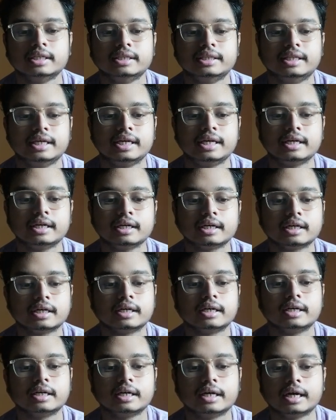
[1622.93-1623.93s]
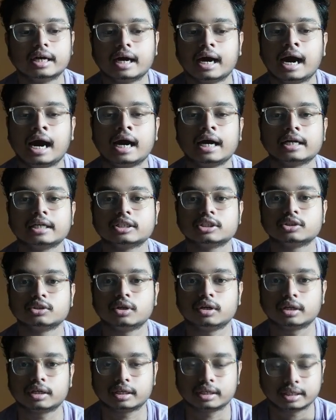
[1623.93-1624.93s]
then R is
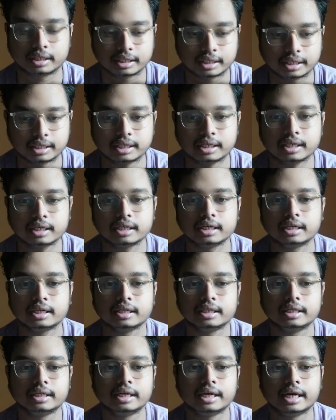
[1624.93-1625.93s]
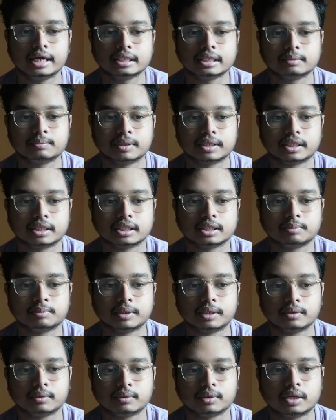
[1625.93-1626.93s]
not here. Then as per this
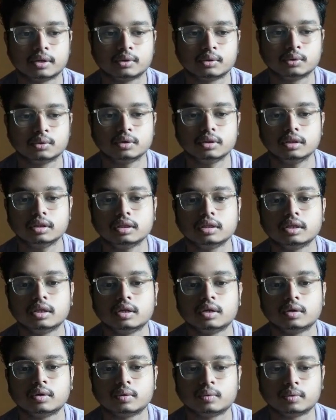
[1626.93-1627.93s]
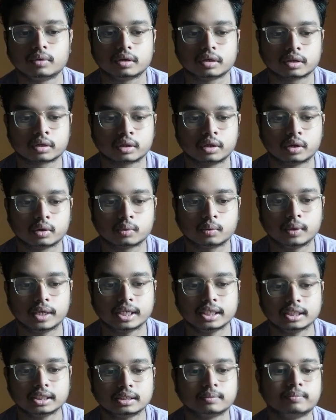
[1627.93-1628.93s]
particular rule,
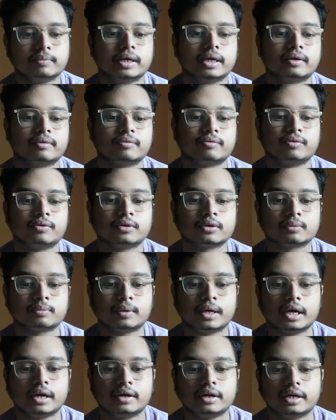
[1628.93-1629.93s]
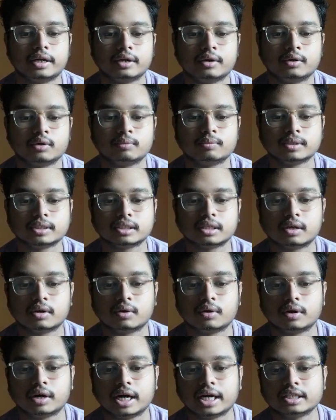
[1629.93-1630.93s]
clockwise, but fourth priority group is the
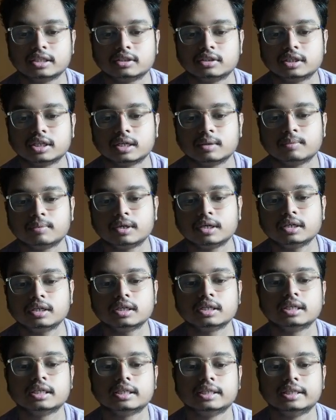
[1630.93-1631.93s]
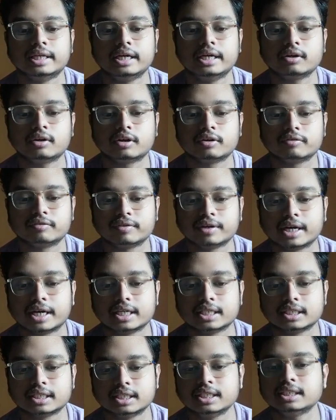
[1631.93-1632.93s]
horizontal bond, then
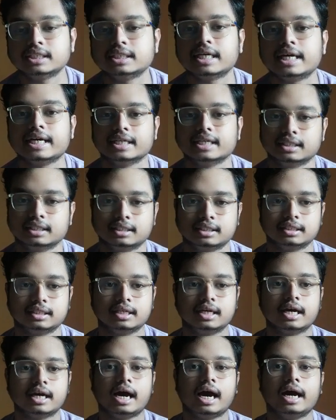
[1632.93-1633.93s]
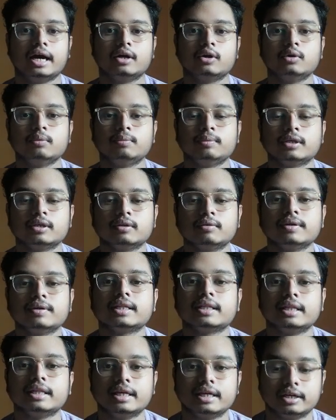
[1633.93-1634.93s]
configuration is S. I hope it will be
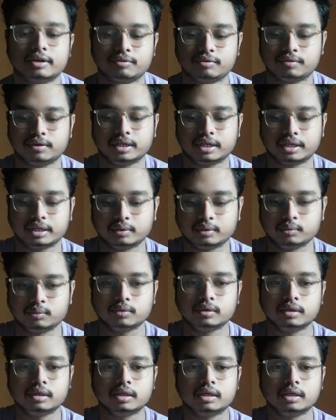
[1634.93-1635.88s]
clear for you.